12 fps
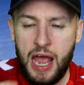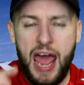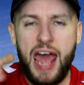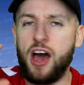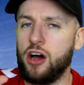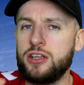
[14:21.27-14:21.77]

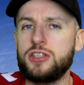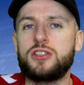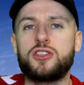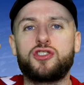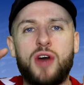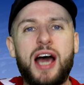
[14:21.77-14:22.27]
it has
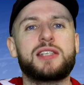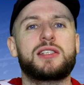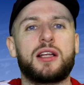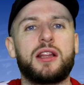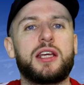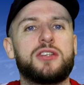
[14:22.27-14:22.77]

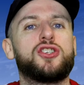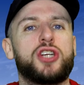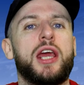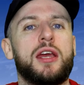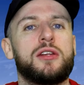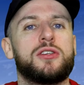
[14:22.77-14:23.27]
drastically
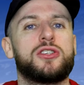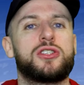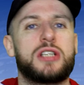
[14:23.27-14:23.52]
changed